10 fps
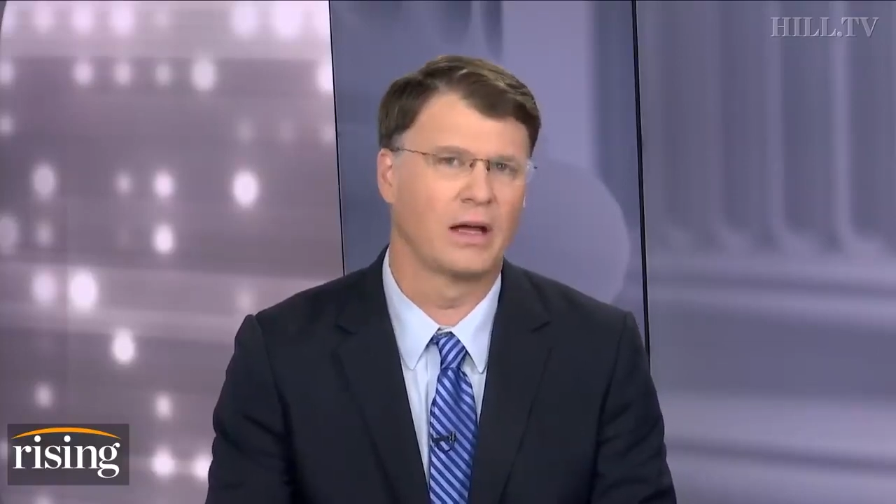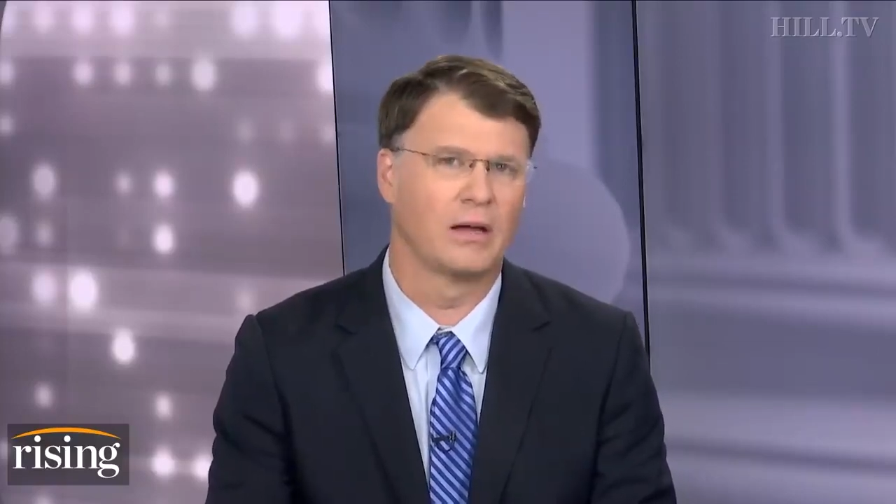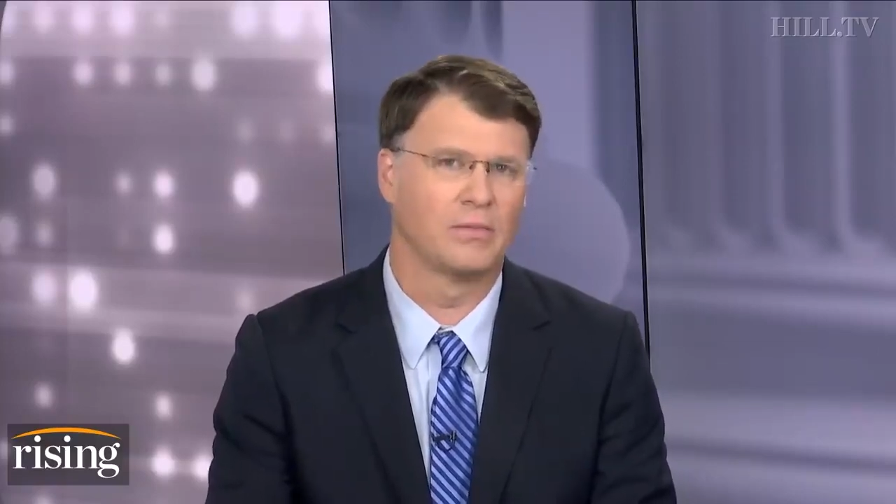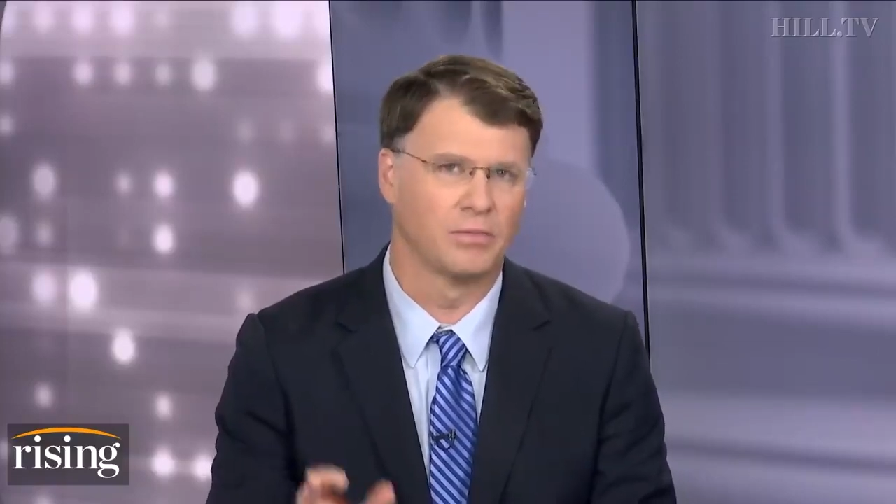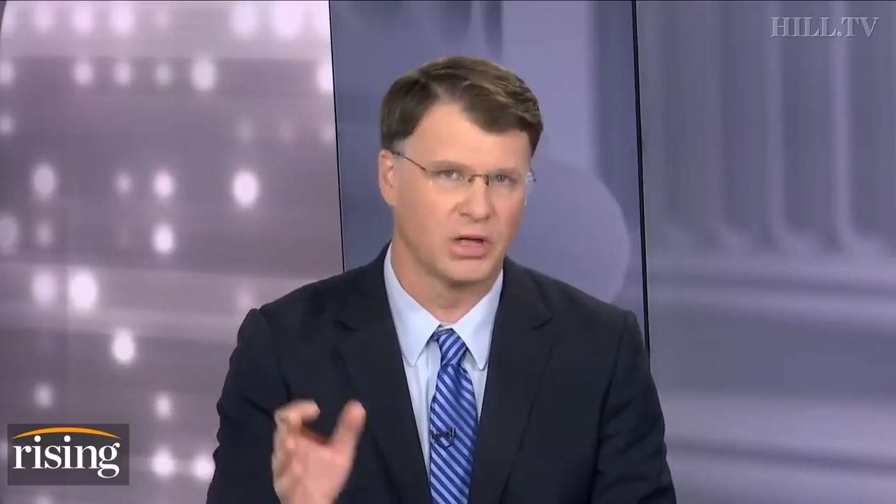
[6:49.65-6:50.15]

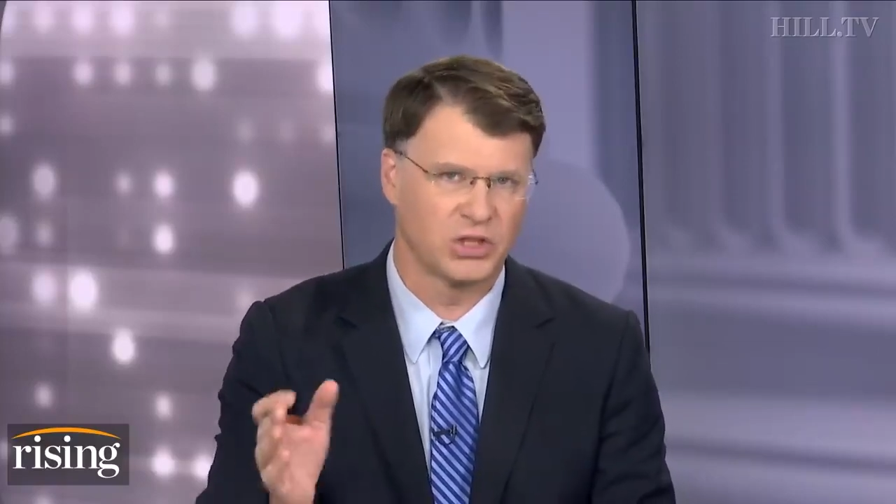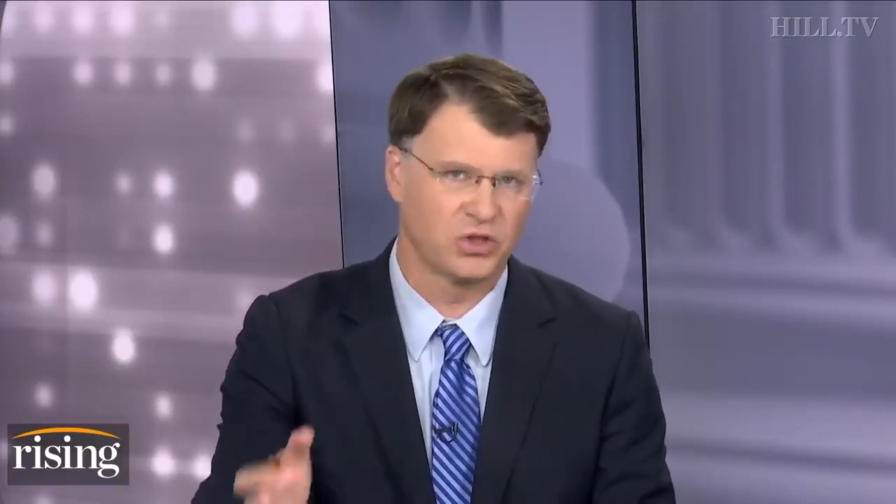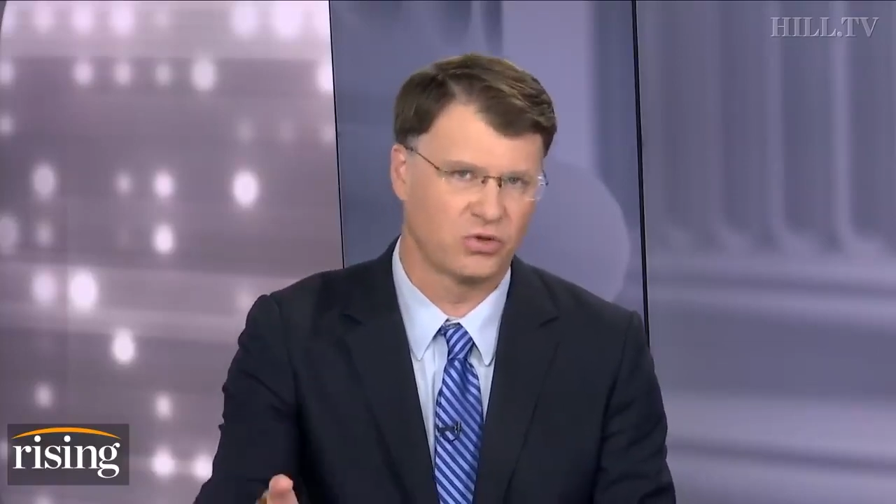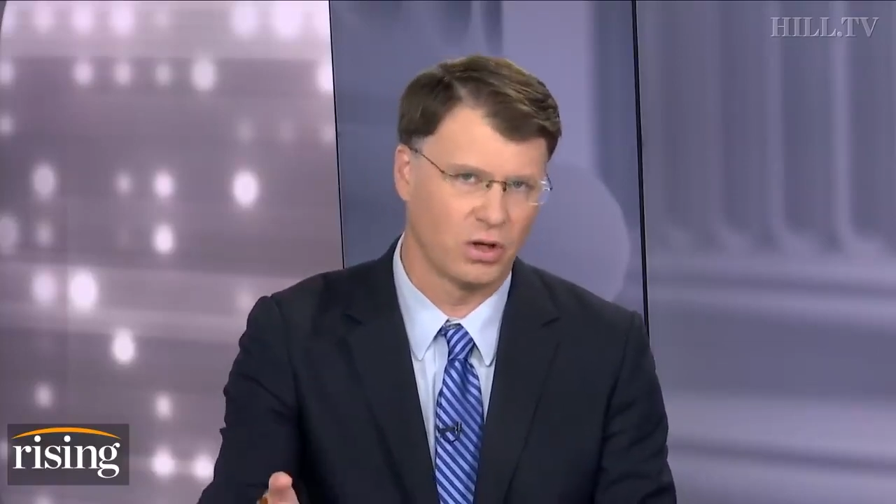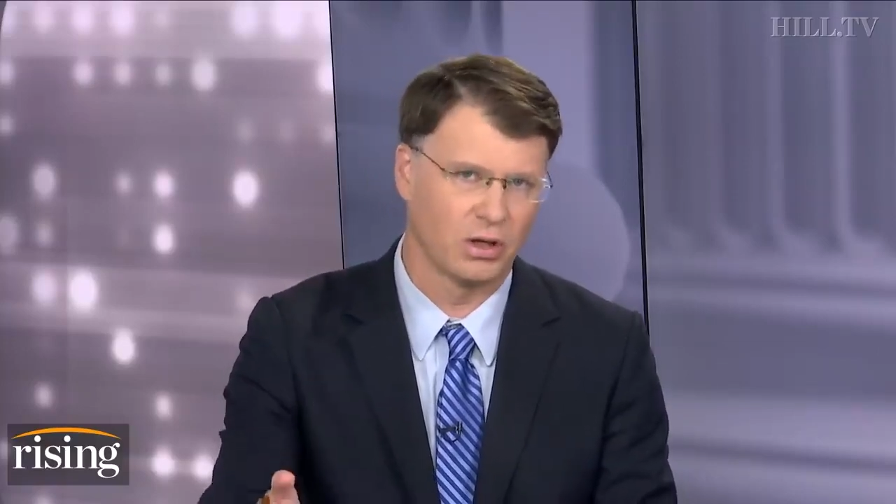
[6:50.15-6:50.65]
a much
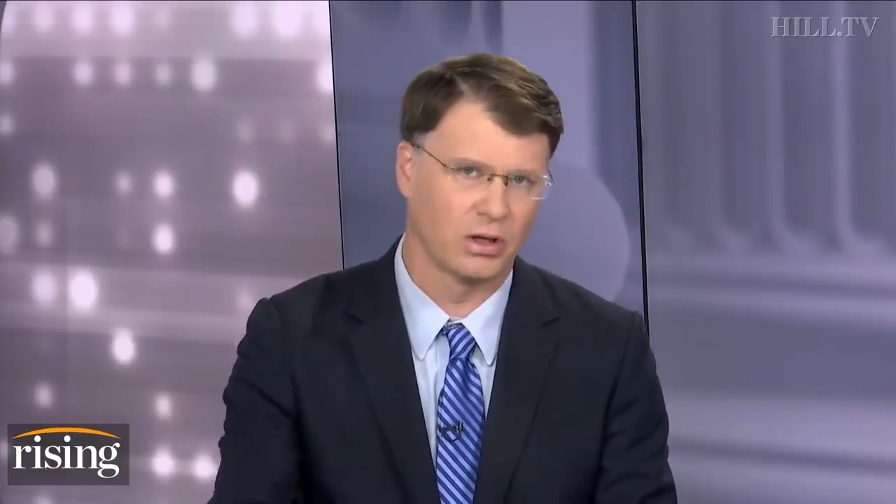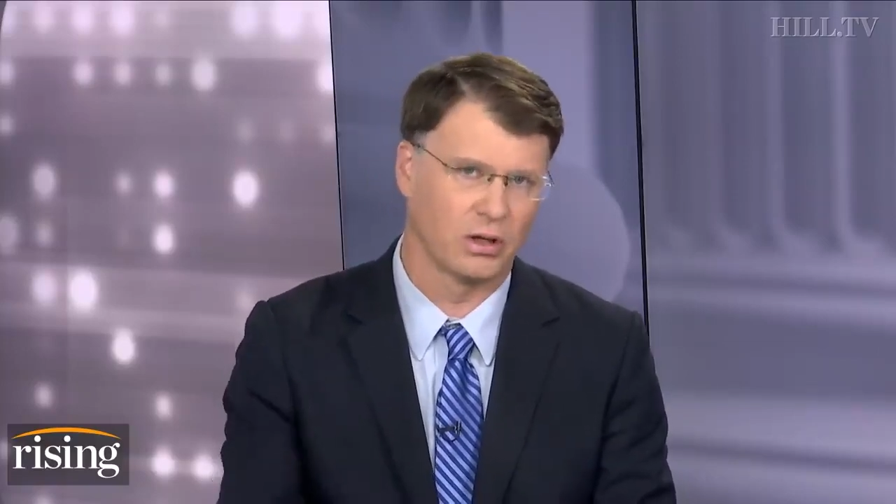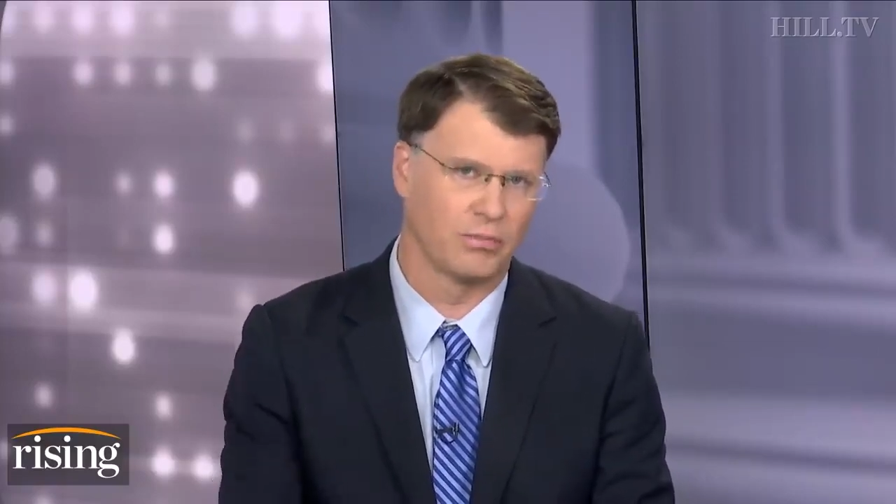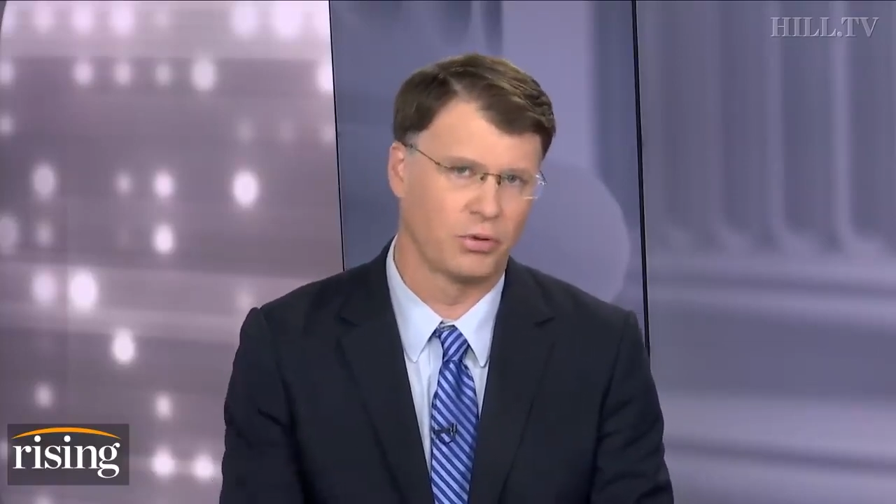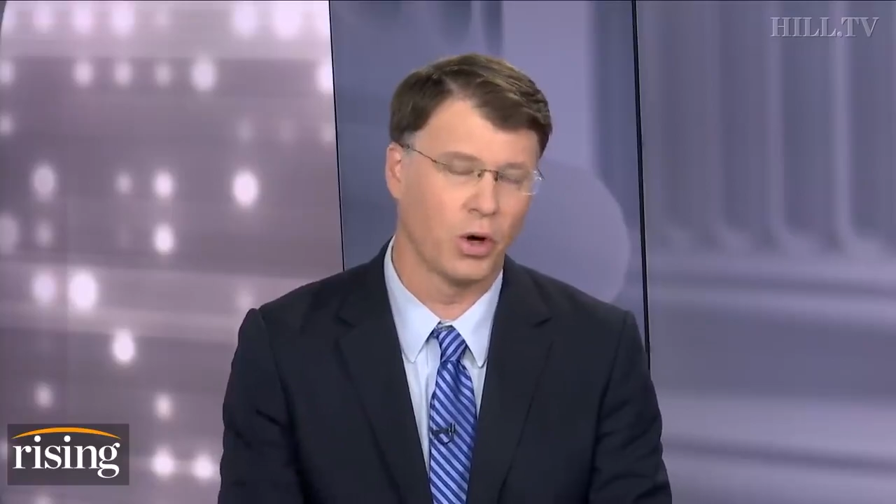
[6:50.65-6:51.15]

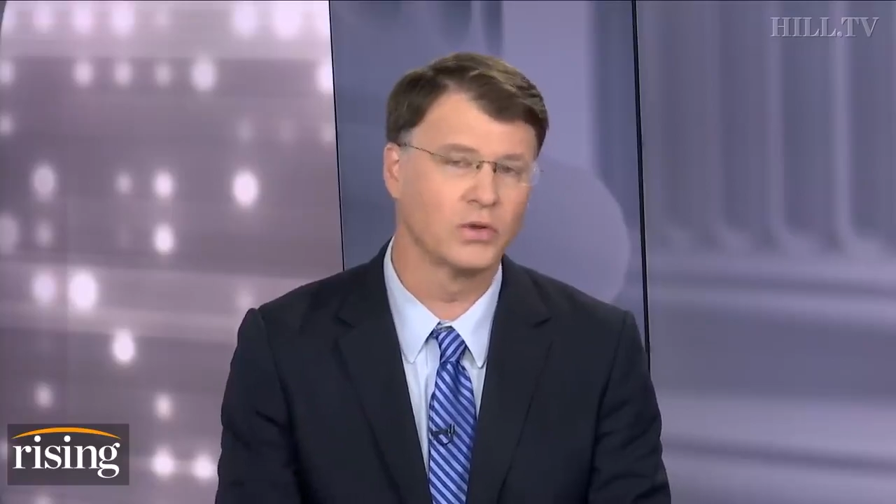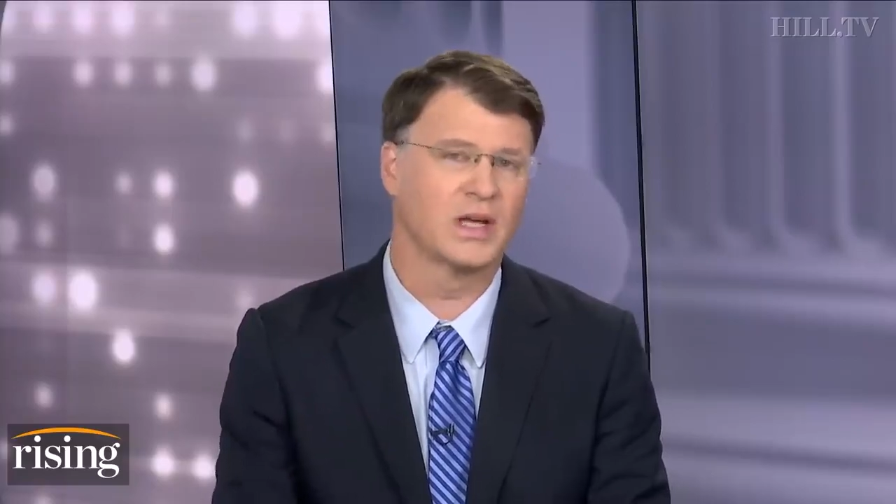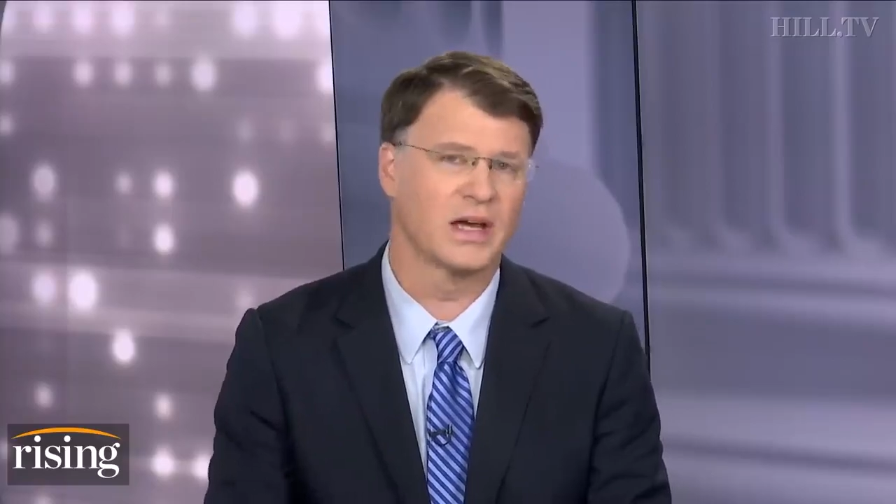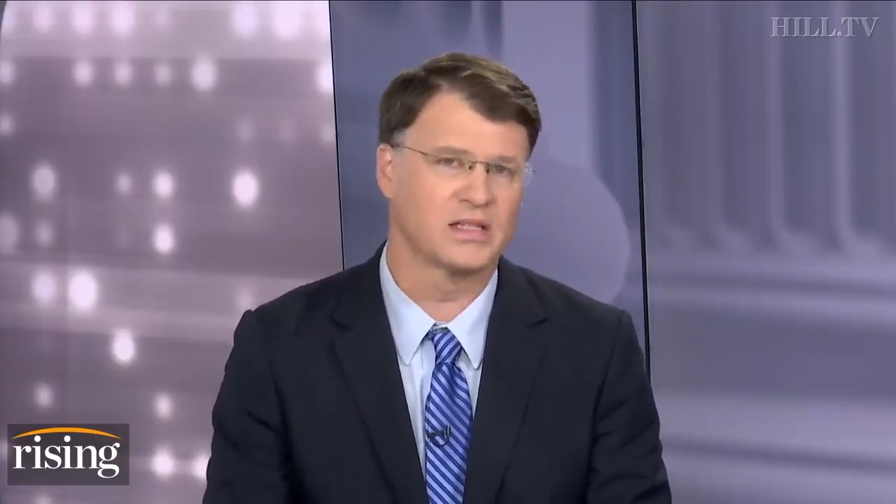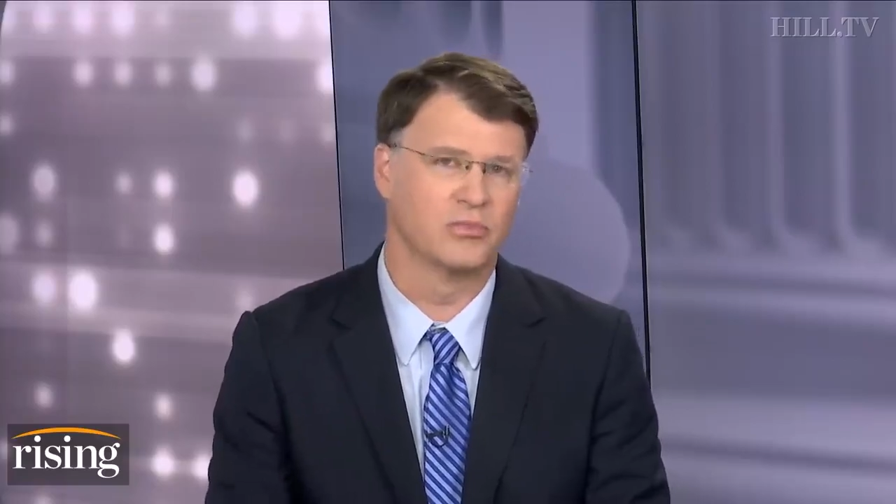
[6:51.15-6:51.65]
stronger protest